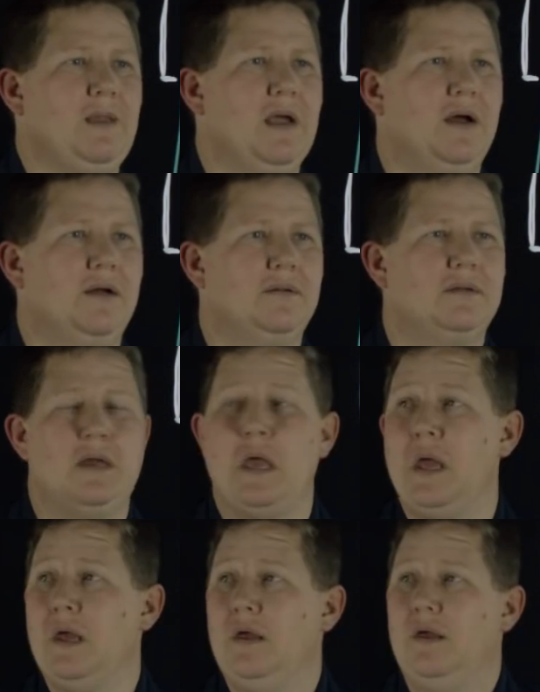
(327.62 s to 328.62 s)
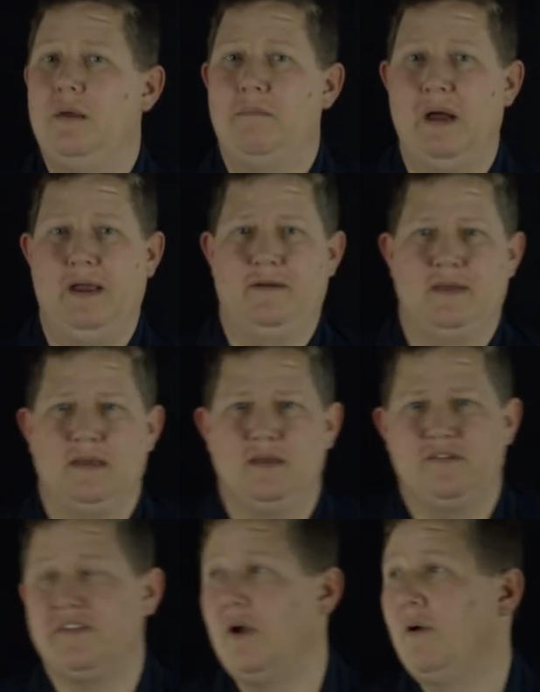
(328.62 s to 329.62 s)
Uh, but,
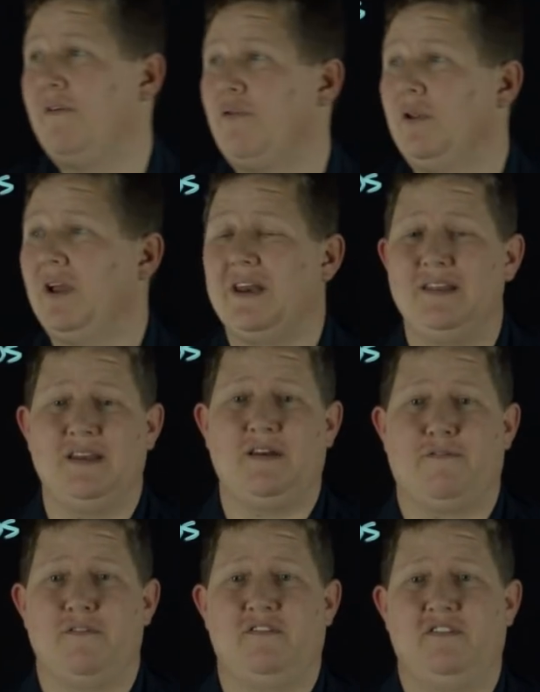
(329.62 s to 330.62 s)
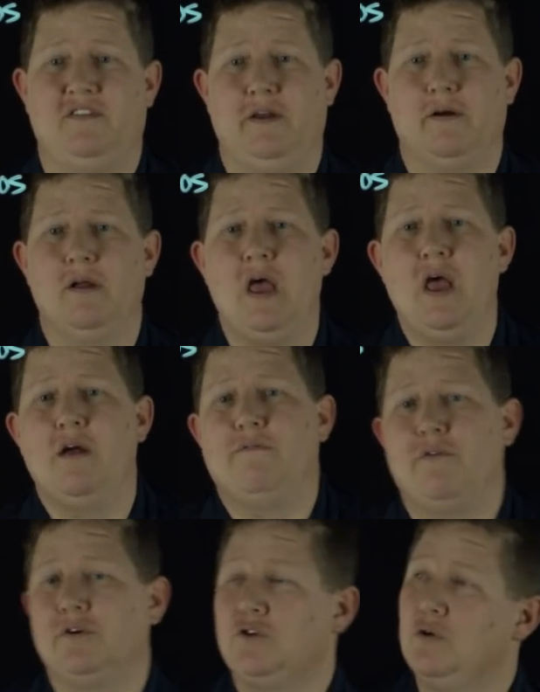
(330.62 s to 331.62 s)
so if we're looking at the differences here,
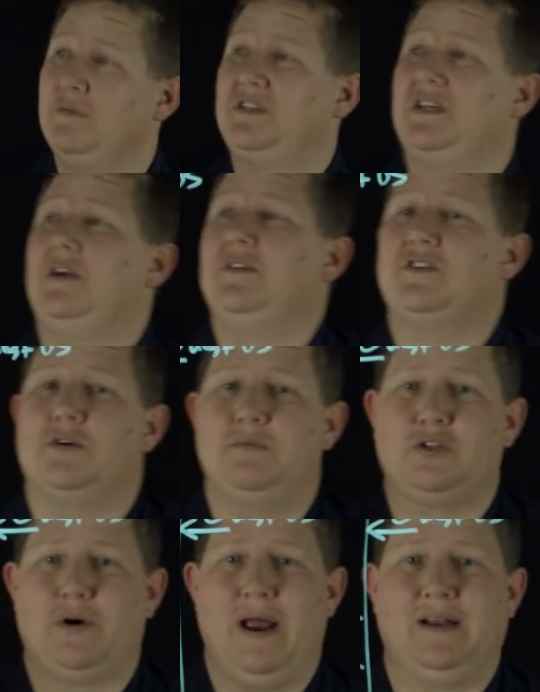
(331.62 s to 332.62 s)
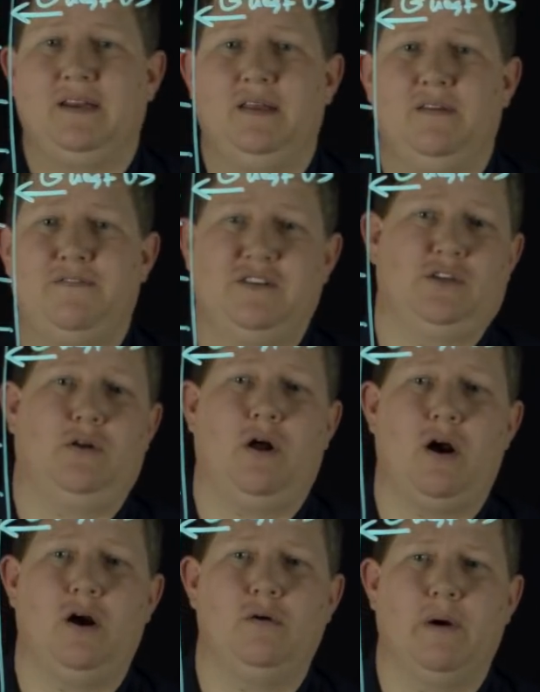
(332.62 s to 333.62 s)
virtual machines are abstracting the physical
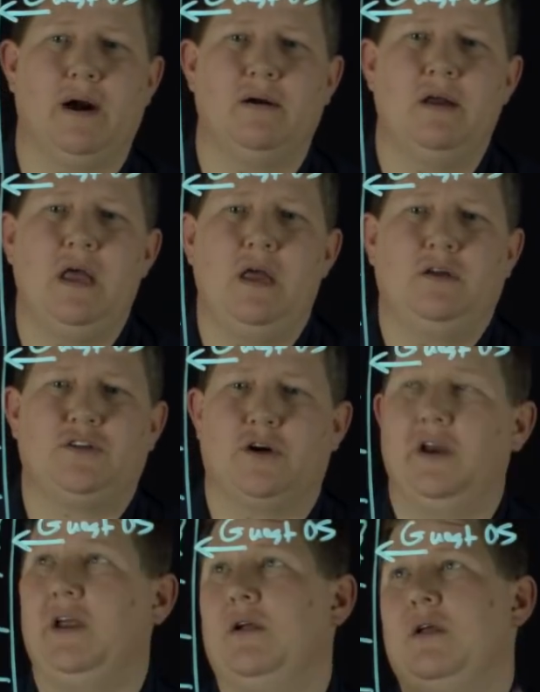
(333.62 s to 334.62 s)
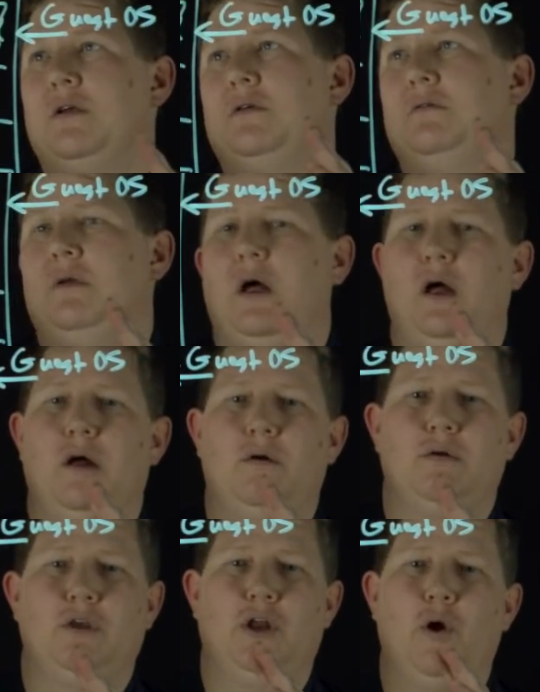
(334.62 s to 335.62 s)
hardware, turning uh,
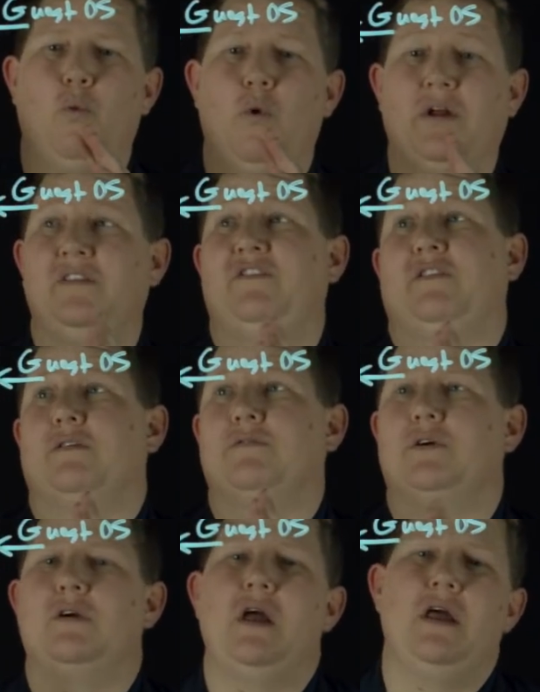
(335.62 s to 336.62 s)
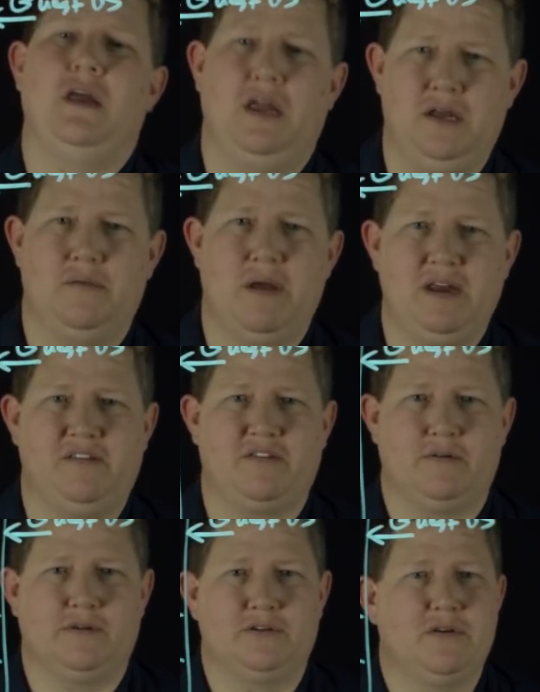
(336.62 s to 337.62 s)
you know, one server into many
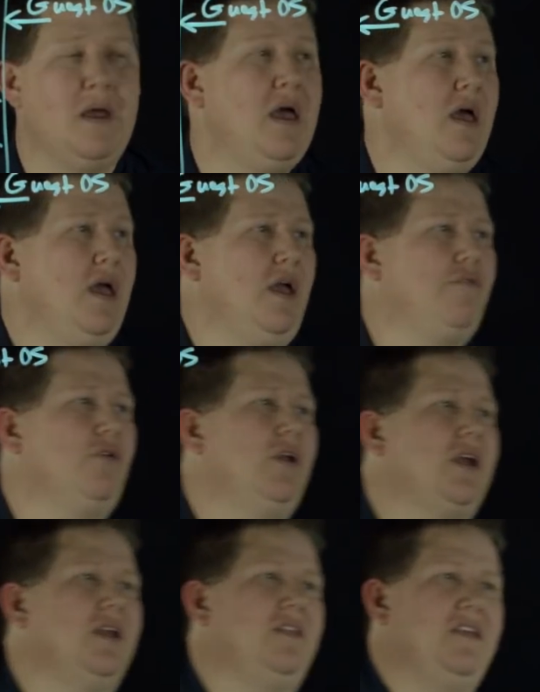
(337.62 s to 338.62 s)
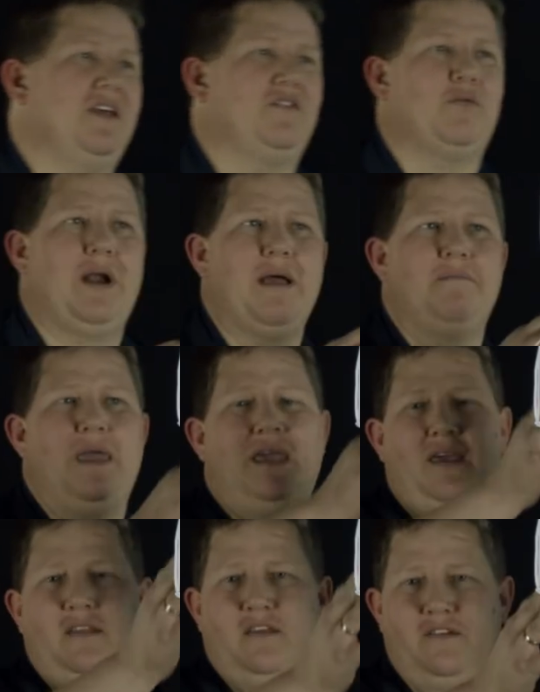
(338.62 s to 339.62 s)
servers. If we're looking at this, we're not
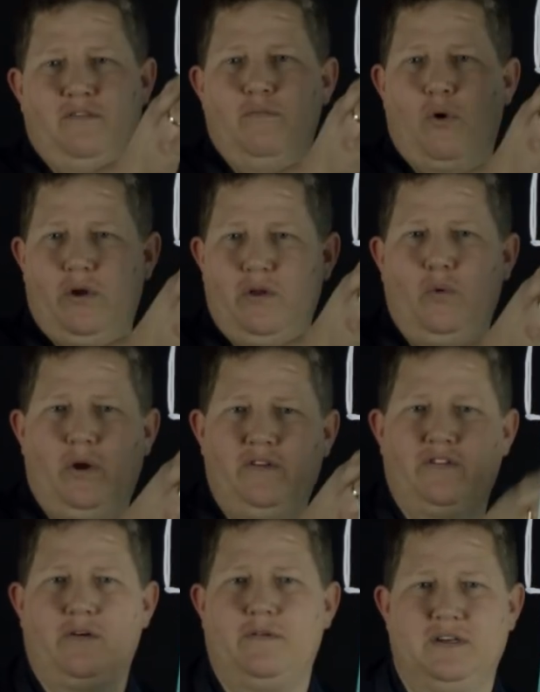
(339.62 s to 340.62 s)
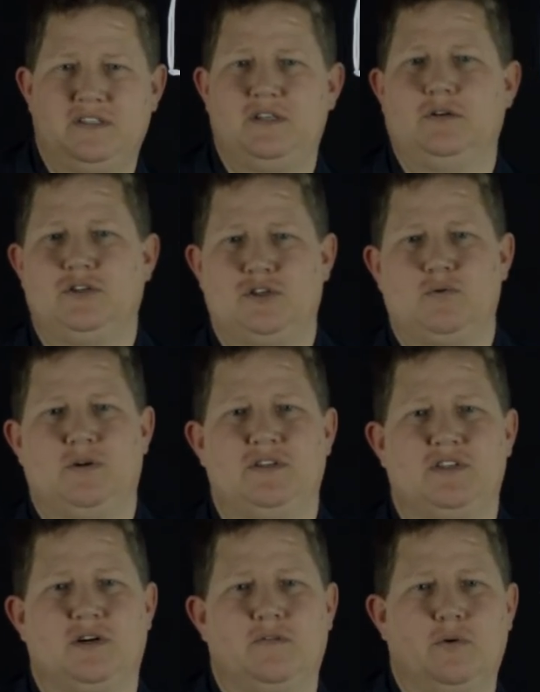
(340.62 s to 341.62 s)
making this more than one server. It's still just one
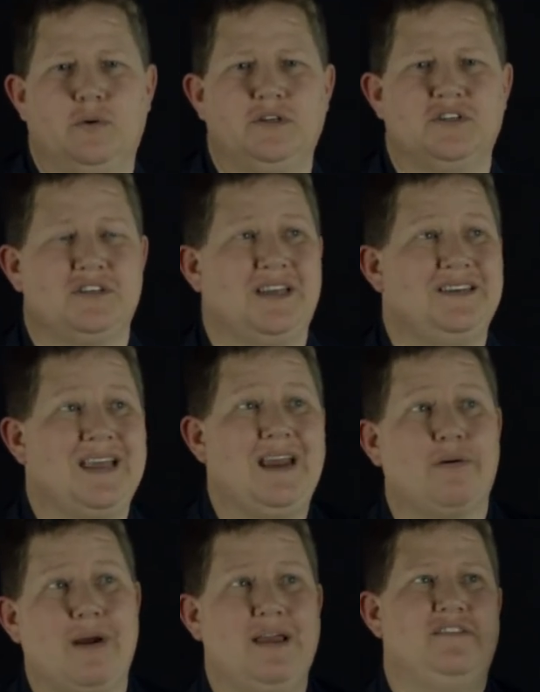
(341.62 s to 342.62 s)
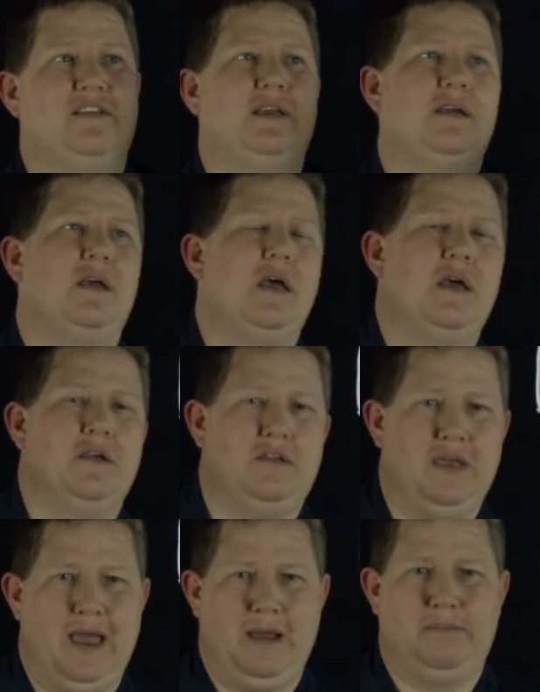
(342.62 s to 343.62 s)
server. We're just containerizing
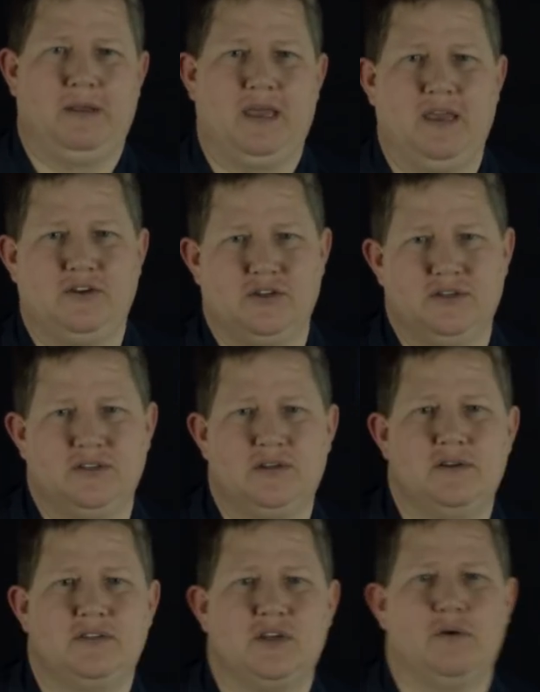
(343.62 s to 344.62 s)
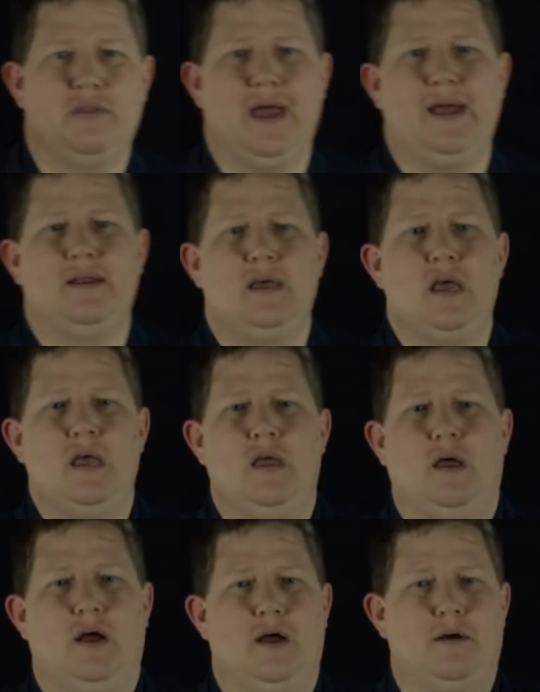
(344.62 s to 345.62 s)
the applications so that
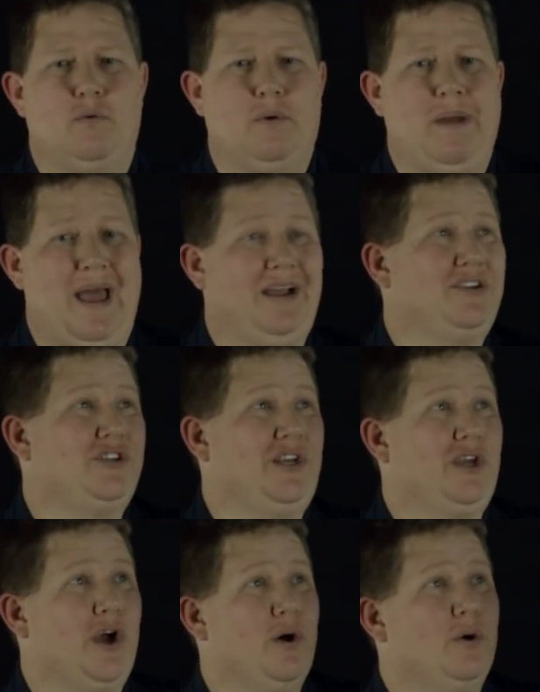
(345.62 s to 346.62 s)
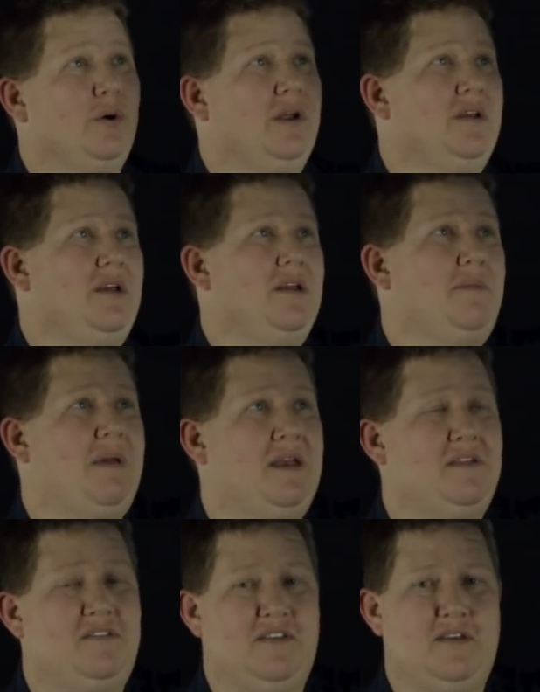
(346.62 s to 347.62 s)
uh, we're packaging code and
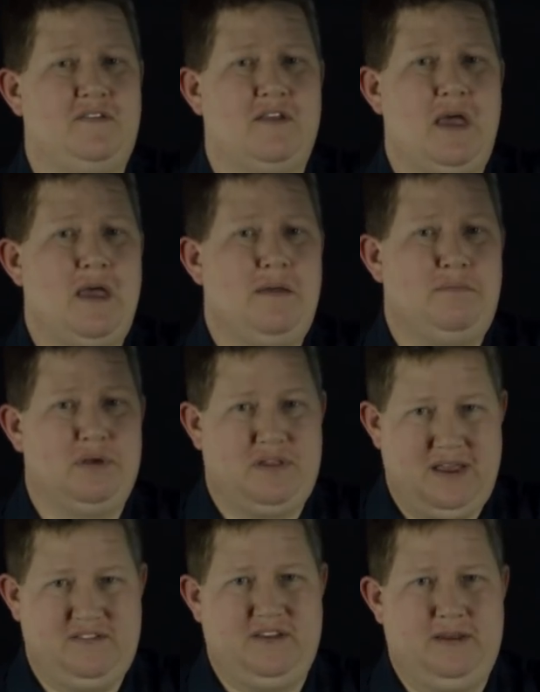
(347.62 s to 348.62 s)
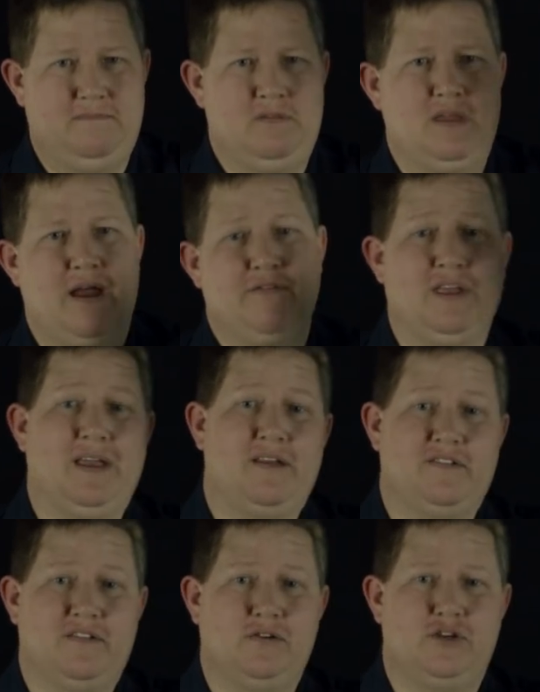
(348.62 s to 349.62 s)
dependencies, but that's it. Everything
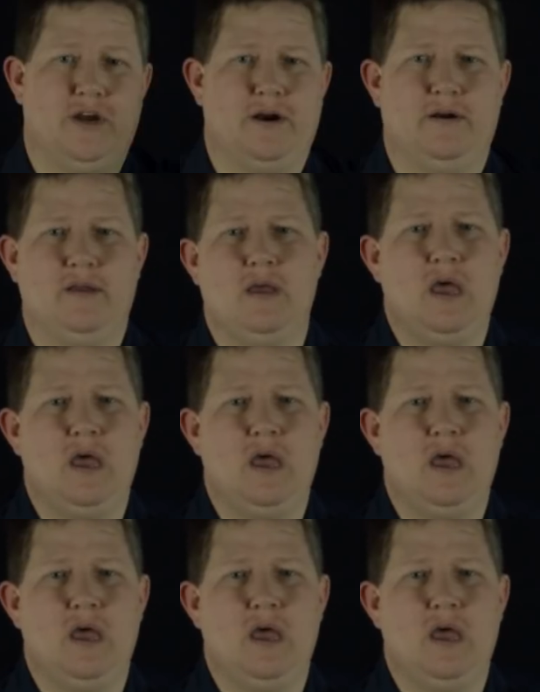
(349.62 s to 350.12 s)
else is shared.